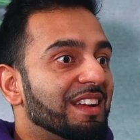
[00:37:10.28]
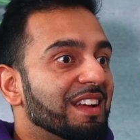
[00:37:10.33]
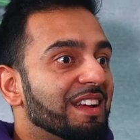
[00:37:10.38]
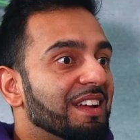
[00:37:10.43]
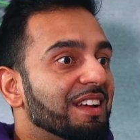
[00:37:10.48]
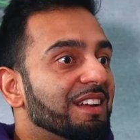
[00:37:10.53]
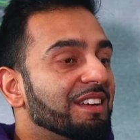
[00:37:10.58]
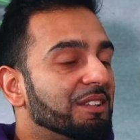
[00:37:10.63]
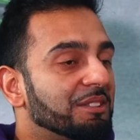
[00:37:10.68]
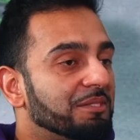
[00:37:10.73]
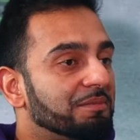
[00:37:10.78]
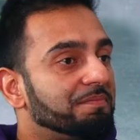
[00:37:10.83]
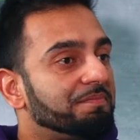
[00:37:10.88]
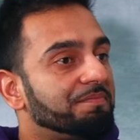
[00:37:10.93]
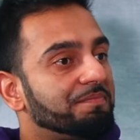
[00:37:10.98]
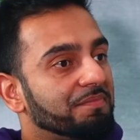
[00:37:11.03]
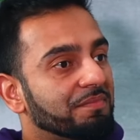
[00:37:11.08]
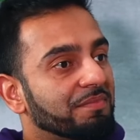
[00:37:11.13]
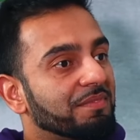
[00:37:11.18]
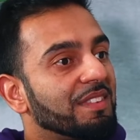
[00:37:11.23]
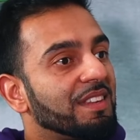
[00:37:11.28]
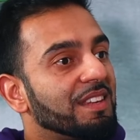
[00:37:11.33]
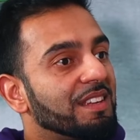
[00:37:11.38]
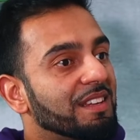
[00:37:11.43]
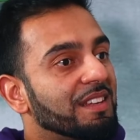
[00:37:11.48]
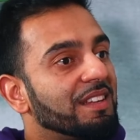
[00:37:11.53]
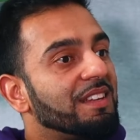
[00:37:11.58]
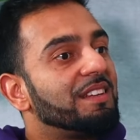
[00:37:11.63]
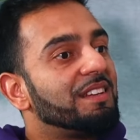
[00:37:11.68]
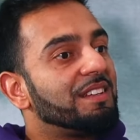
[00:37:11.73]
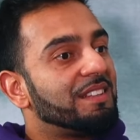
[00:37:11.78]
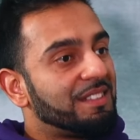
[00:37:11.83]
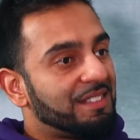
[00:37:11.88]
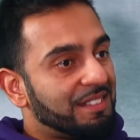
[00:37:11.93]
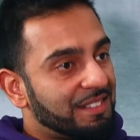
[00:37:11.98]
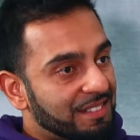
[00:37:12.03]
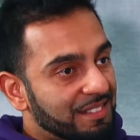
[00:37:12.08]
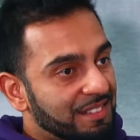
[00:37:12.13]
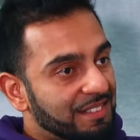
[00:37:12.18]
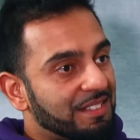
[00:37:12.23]
Which is what happened to Lloyds Bank,
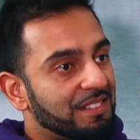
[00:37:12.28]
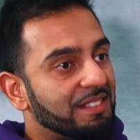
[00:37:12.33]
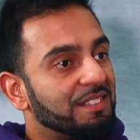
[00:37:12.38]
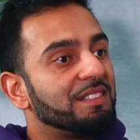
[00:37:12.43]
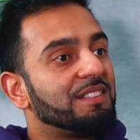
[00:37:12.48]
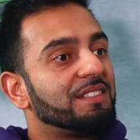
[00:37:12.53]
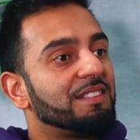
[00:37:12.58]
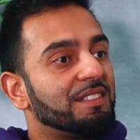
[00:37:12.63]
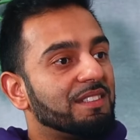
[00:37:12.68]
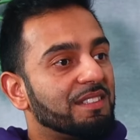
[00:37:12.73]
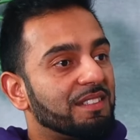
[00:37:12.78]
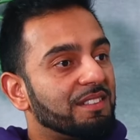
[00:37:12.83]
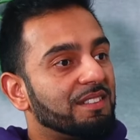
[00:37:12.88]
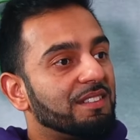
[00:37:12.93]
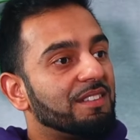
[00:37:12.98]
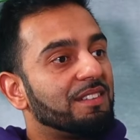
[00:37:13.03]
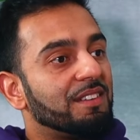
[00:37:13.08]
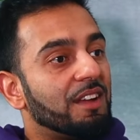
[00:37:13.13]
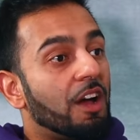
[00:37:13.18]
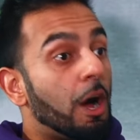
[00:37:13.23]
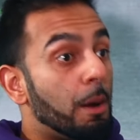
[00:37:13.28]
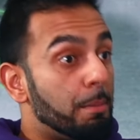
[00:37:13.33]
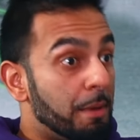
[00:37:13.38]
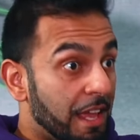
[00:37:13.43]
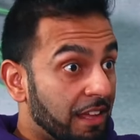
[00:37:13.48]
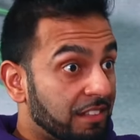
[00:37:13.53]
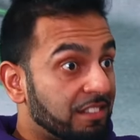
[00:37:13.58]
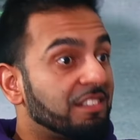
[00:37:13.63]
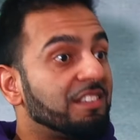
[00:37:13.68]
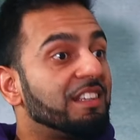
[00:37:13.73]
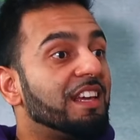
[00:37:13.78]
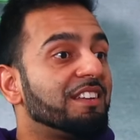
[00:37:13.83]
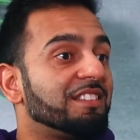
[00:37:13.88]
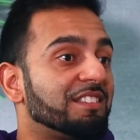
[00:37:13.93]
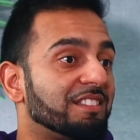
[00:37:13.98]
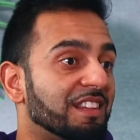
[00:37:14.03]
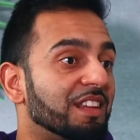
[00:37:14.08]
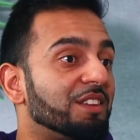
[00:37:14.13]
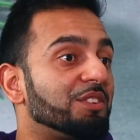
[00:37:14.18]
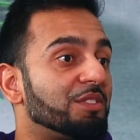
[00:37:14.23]
effectively, uh, and various RBS, others at the time. Yes,
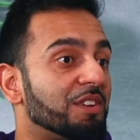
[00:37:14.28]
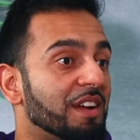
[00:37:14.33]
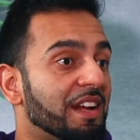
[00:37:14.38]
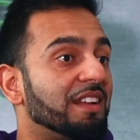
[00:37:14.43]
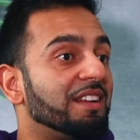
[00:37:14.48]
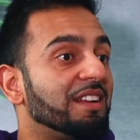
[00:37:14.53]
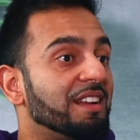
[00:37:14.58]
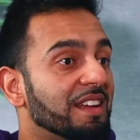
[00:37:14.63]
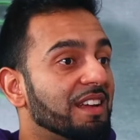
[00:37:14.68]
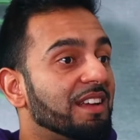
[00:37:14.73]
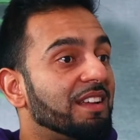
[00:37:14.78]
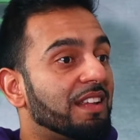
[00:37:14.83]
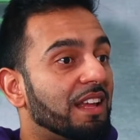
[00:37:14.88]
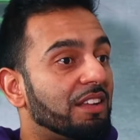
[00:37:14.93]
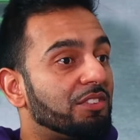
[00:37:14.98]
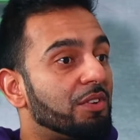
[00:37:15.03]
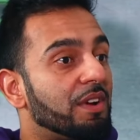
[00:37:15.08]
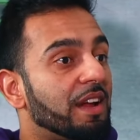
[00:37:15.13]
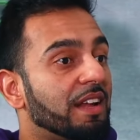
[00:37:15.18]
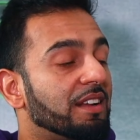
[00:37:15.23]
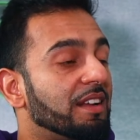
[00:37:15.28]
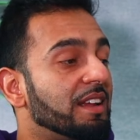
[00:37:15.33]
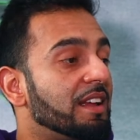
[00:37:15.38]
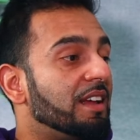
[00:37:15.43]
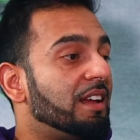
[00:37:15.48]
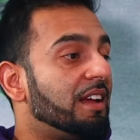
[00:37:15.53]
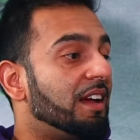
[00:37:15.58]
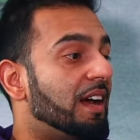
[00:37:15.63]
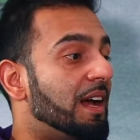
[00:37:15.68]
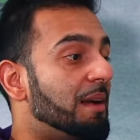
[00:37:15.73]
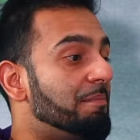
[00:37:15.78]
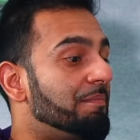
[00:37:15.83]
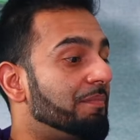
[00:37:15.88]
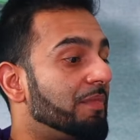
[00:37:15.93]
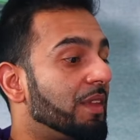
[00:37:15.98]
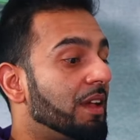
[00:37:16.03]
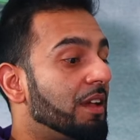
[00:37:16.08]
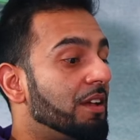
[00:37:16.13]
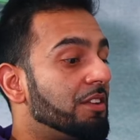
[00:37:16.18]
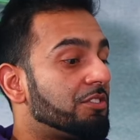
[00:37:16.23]
yes. that's right. Yes. That's right. Um,
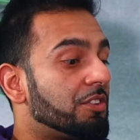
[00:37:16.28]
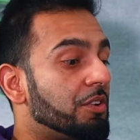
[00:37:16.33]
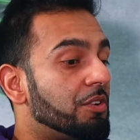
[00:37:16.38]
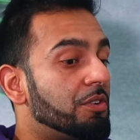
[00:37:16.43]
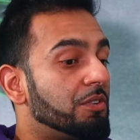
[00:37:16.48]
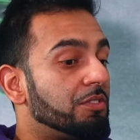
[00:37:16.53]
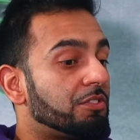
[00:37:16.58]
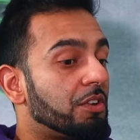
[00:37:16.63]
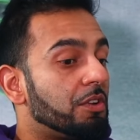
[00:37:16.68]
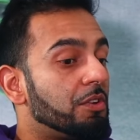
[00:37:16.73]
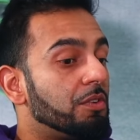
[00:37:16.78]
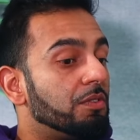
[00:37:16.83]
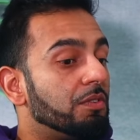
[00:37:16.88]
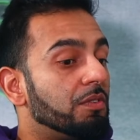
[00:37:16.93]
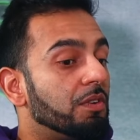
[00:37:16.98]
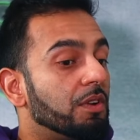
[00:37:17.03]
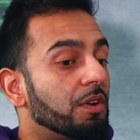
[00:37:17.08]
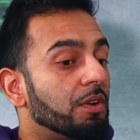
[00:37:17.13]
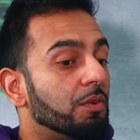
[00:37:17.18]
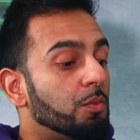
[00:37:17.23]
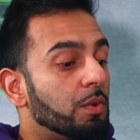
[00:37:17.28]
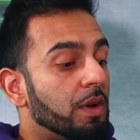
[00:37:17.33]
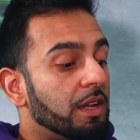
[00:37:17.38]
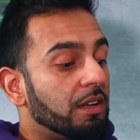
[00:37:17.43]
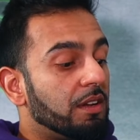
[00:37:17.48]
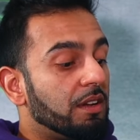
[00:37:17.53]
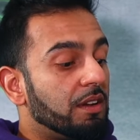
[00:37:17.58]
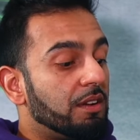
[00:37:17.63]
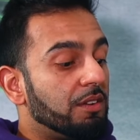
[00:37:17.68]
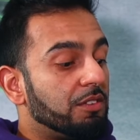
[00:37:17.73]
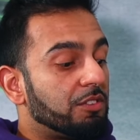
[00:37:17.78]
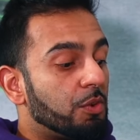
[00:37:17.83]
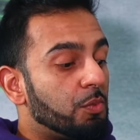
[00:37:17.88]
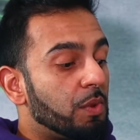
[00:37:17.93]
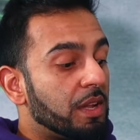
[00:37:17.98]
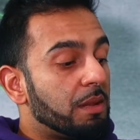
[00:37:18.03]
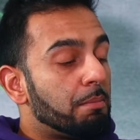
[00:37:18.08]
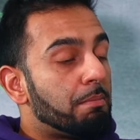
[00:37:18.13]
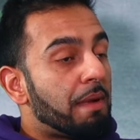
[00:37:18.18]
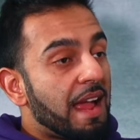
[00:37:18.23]
so so when so
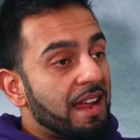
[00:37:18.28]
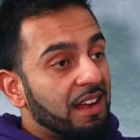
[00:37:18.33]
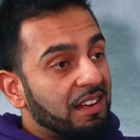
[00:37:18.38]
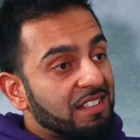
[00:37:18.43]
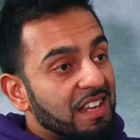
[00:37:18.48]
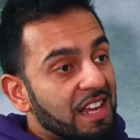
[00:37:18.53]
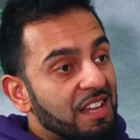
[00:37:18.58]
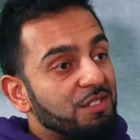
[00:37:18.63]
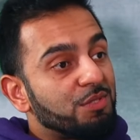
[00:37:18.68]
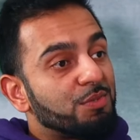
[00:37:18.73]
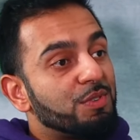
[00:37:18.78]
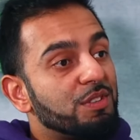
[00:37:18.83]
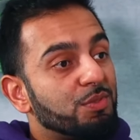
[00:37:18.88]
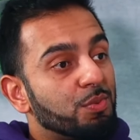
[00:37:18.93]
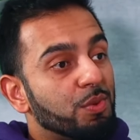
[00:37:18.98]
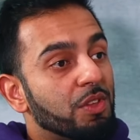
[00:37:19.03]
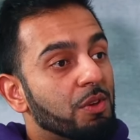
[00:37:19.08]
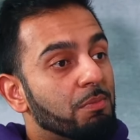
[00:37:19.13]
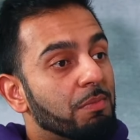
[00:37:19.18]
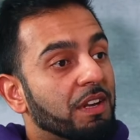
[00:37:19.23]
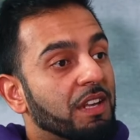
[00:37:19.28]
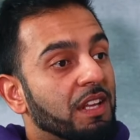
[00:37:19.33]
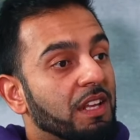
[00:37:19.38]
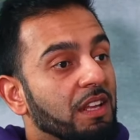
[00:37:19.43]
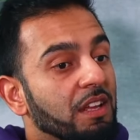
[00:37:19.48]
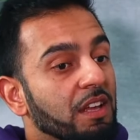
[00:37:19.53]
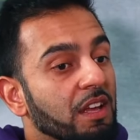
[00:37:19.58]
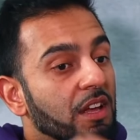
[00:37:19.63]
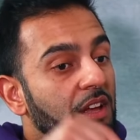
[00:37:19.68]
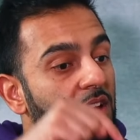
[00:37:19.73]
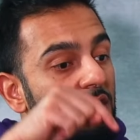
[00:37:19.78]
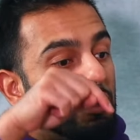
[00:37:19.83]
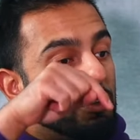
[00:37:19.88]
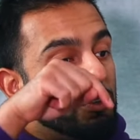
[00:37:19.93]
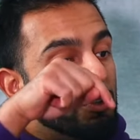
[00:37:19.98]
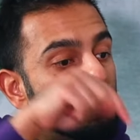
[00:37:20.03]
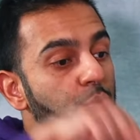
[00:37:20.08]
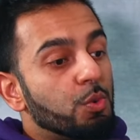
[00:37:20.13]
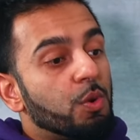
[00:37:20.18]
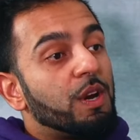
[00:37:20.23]
when the bank takes risk with your money,
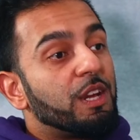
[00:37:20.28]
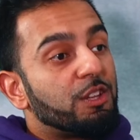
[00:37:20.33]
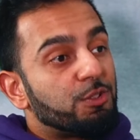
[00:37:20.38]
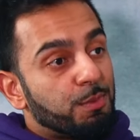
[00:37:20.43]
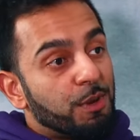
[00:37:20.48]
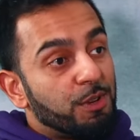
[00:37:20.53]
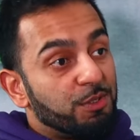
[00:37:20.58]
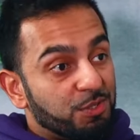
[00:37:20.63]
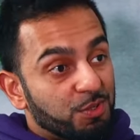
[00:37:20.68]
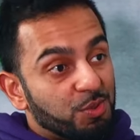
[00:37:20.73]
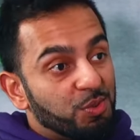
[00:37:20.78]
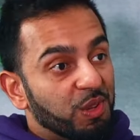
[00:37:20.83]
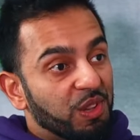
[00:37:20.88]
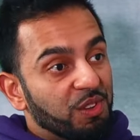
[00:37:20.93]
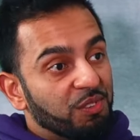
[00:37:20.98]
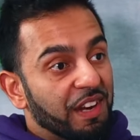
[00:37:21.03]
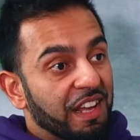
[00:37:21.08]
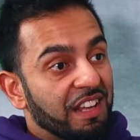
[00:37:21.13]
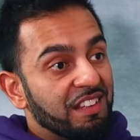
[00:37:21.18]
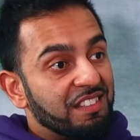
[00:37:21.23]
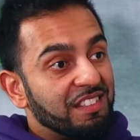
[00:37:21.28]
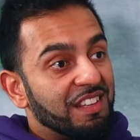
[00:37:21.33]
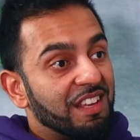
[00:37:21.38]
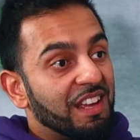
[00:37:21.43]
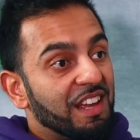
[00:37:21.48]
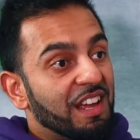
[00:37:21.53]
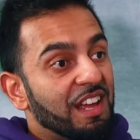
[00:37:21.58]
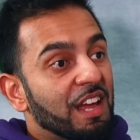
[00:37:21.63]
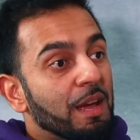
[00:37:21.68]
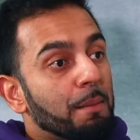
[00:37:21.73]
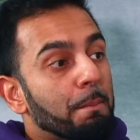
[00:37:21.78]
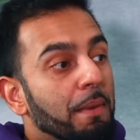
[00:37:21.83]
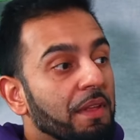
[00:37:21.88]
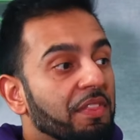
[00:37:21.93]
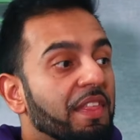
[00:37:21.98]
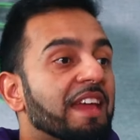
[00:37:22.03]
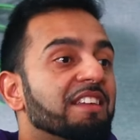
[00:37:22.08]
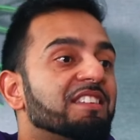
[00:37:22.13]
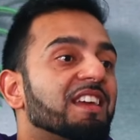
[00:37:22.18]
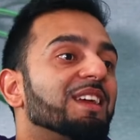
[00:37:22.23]
you are exposed to all the risk,
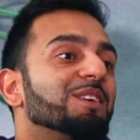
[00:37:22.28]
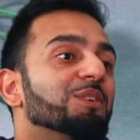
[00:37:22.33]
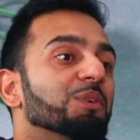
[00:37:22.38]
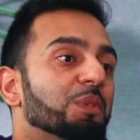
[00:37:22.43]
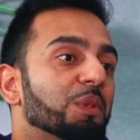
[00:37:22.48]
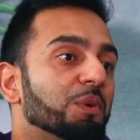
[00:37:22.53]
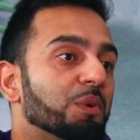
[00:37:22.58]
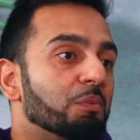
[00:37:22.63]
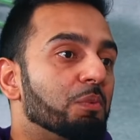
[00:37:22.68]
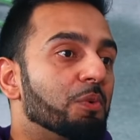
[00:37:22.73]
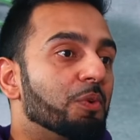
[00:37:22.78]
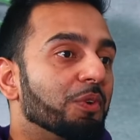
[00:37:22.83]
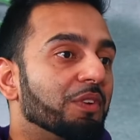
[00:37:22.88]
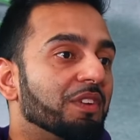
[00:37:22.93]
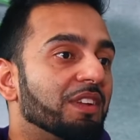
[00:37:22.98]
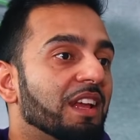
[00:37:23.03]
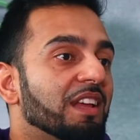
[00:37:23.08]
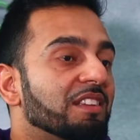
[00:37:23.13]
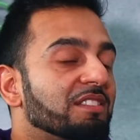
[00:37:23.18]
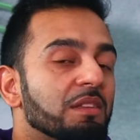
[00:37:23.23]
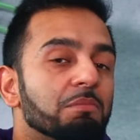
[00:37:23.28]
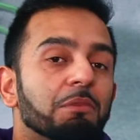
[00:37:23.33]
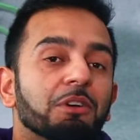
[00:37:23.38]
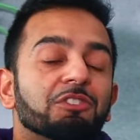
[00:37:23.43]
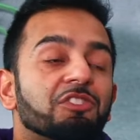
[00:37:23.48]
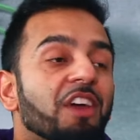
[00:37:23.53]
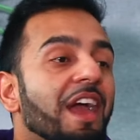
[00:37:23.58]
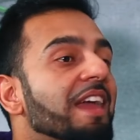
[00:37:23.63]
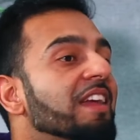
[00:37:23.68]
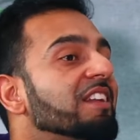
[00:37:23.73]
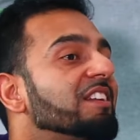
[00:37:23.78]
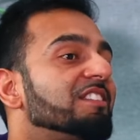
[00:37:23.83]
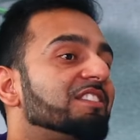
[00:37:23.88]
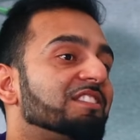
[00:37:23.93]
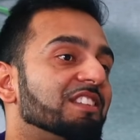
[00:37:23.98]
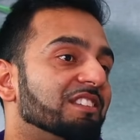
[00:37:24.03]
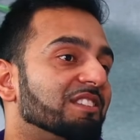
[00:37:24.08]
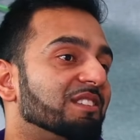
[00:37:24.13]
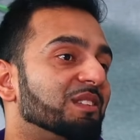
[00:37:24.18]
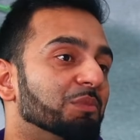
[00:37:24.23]
but they take all the reward. Yes. It's the most heinous
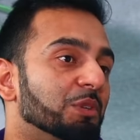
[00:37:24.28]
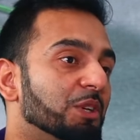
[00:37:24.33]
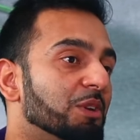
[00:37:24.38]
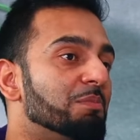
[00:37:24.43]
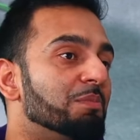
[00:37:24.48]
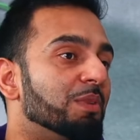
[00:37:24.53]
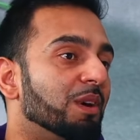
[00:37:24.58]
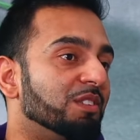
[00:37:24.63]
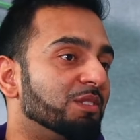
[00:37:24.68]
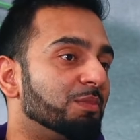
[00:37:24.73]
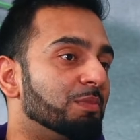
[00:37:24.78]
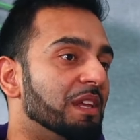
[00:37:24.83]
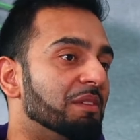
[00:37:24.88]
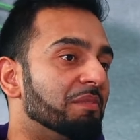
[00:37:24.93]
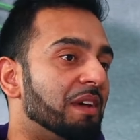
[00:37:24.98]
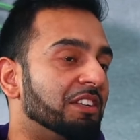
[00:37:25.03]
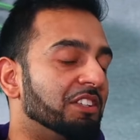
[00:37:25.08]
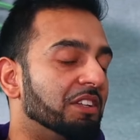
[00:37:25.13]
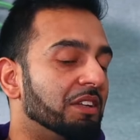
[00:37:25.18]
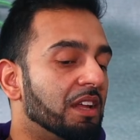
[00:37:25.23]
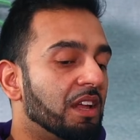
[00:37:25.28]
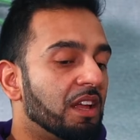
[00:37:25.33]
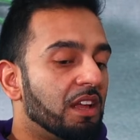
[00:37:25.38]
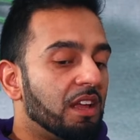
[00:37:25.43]
system you can possibly imagine.